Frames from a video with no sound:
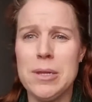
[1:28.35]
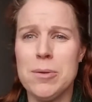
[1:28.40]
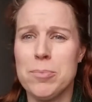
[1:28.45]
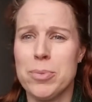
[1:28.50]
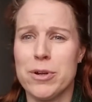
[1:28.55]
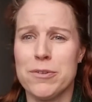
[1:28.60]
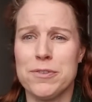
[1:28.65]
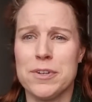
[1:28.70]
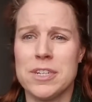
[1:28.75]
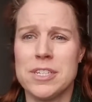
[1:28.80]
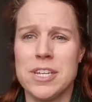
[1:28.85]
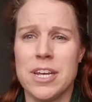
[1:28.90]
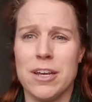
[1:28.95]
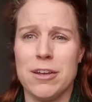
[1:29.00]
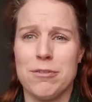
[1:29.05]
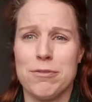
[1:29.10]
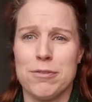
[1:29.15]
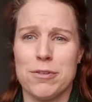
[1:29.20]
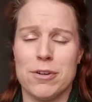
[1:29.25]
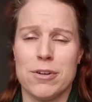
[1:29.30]
Perfect
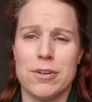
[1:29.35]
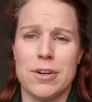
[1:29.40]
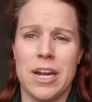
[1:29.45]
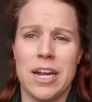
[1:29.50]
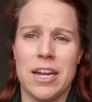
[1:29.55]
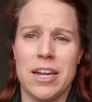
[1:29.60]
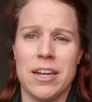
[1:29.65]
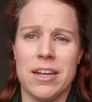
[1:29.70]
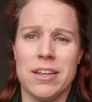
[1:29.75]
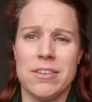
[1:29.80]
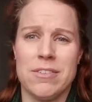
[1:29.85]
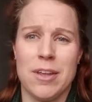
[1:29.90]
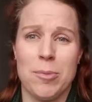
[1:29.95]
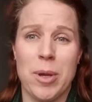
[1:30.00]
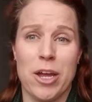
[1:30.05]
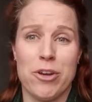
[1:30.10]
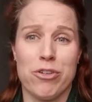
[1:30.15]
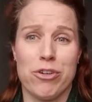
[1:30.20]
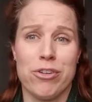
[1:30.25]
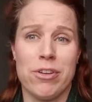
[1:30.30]
day for a St.
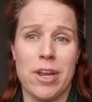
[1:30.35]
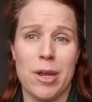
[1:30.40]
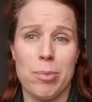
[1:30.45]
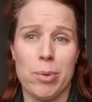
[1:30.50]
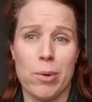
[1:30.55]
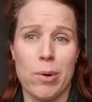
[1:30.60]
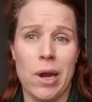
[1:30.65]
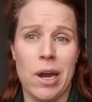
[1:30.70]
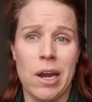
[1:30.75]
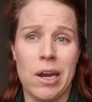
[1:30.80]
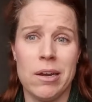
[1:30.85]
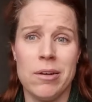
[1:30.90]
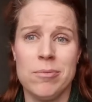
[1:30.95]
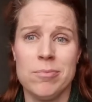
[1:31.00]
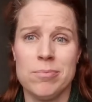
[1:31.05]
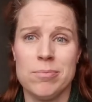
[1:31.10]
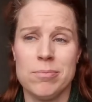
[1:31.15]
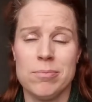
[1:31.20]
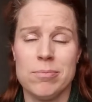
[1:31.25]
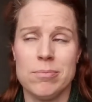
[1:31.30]
Patrick's Day parade,
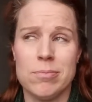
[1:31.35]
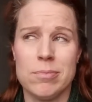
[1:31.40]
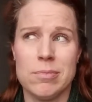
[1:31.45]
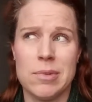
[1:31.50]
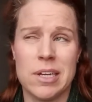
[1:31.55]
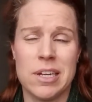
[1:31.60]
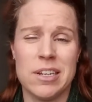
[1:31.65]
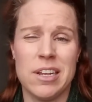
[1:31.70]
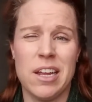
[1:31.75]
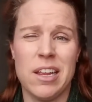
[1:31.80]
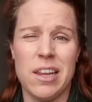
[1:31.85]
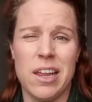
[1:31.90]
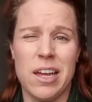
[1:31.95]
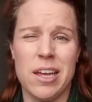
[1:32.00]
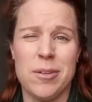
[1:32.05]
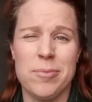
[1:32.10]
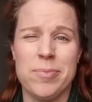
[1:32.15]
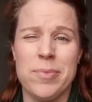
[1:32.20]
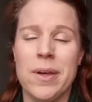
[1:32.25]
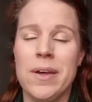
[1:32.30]
like a day
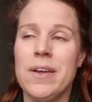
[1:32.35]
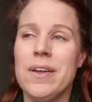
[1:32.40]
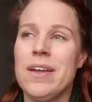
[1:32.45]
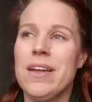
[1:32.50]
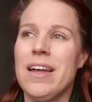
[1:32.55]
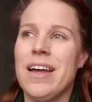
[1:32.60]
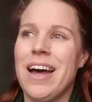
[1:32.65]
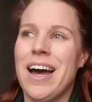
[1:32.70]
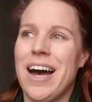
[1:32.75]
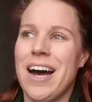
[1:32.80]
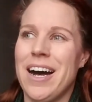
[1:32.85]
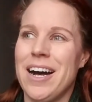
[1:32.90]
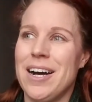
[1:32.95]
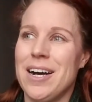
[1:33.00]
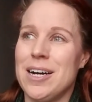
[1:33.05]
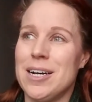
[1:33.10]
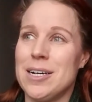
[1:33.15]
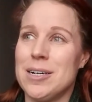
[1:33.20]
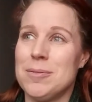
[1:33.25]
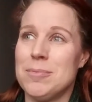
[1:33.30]
late.
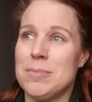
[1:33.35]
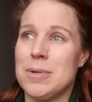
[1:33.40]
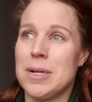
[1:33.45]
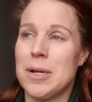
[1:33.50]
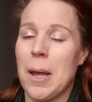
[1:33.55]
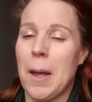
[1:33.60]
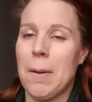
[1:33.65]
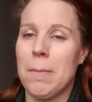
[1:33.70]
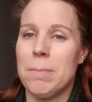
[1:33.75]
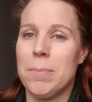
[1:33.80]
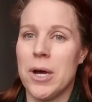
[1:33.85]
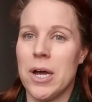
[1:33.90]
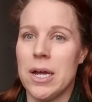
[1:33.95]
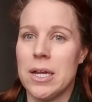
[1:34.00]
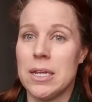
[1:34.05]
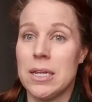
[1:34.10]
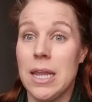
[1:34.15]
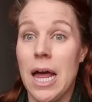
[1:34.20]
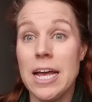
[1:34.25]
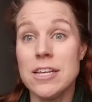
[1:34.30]

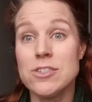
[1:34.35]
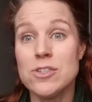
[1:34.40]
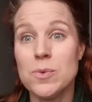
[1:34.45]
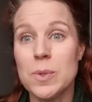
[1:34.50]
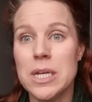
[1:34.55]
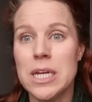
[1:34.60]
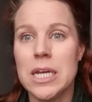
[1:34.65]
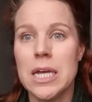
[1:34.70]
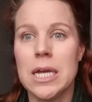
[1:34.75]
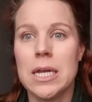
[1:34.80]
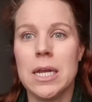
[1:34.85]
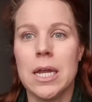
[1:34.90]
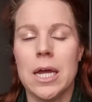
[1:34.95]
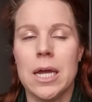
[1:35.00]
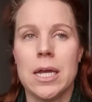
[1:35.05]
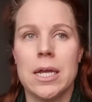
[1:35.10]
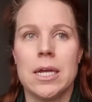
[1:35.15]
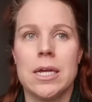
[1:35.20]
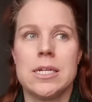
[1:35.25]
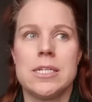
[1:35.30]
But last weekend
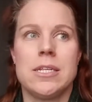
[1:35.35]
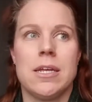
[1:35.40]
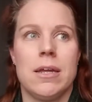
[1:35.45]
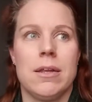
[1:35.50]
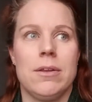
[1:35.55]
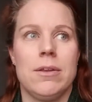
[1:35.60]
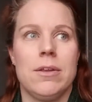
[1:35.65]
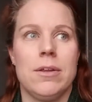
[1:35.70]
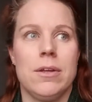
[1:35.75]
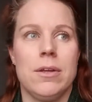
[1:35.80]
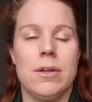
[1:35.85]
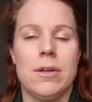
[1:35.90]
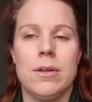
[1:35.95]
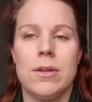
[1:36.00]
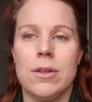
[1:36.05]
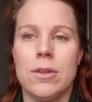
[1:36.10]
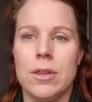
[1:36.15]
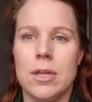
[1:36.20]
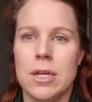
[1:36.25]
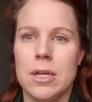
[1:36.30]
I
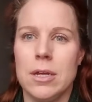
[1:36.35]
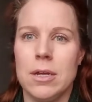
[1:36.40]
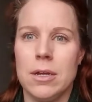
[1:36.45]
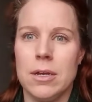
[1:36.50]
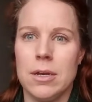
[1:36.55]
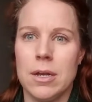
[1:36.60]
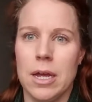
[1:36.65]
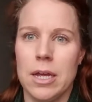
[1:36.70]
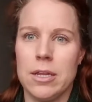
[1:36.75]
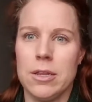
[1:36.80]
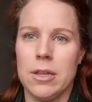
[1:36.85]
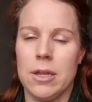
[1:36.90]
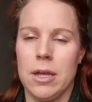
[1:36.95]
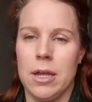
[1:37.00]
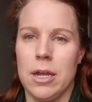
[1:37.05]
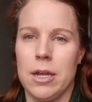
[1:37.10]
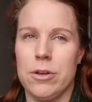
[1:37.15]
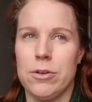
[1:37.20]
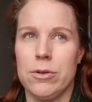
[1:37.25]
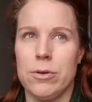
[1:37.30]
attended the ninth
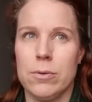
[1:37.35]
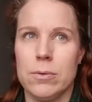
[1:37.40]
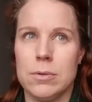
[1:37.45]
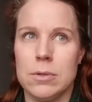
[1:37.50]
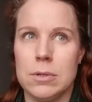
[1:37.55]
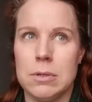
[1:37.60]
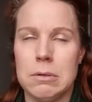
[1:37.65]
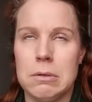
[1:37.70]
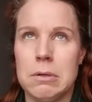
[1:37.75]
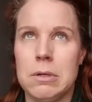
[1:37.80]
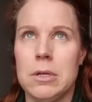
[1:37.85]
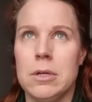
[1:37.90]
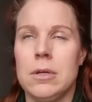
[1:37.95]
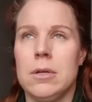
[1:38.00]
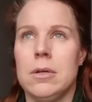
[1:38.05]
annual